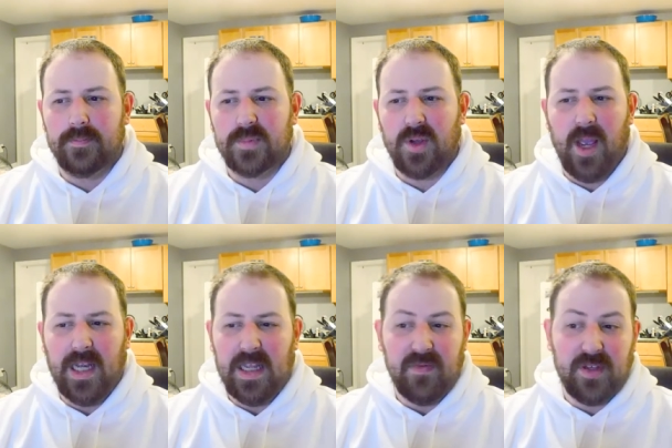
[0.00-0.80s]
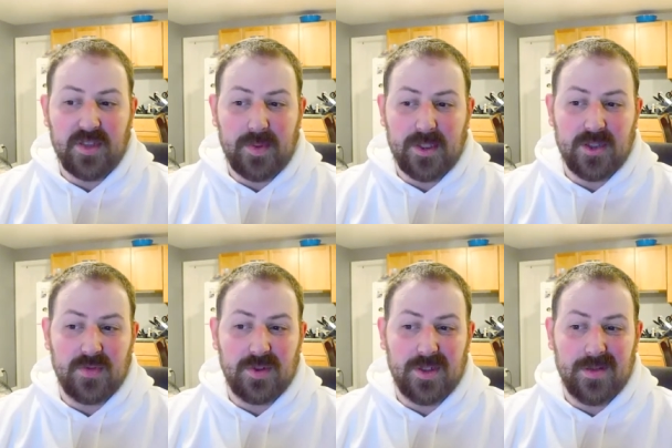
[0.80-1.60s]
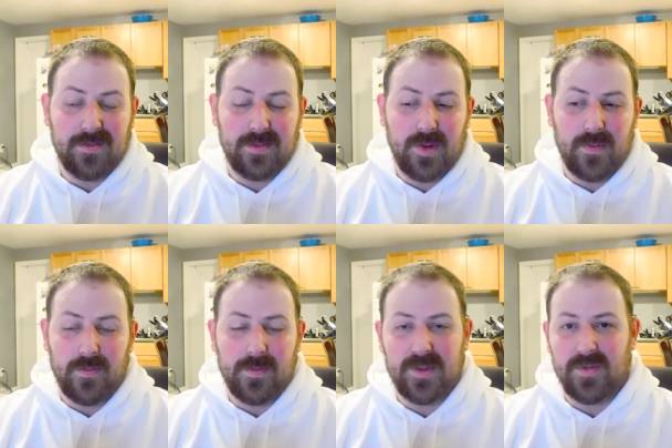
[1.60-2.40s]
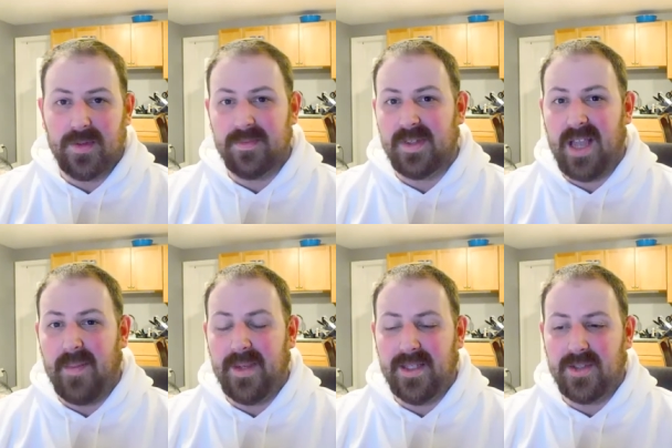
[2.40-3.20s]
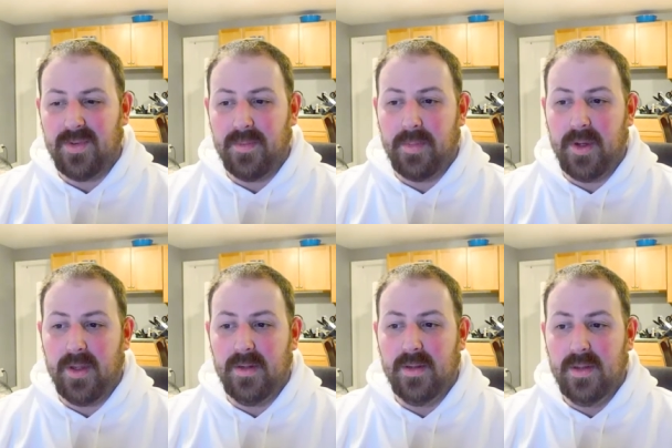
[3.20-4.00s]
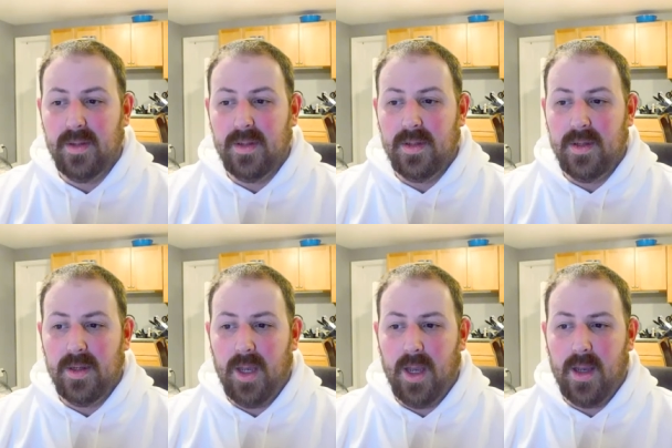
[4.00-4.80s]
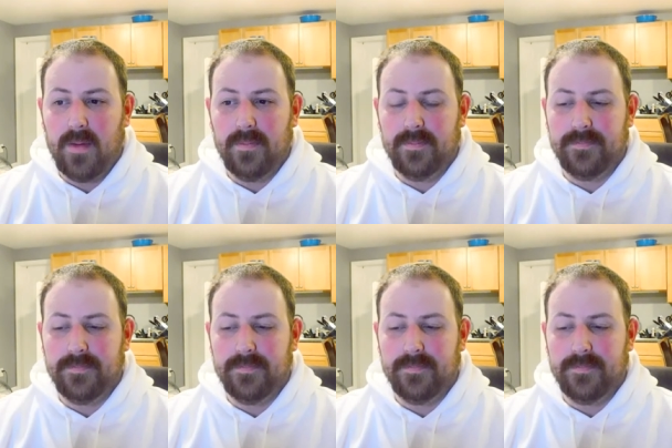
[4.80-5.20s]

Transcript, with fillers: So any of his pieces really is what got me into it, but, yeah,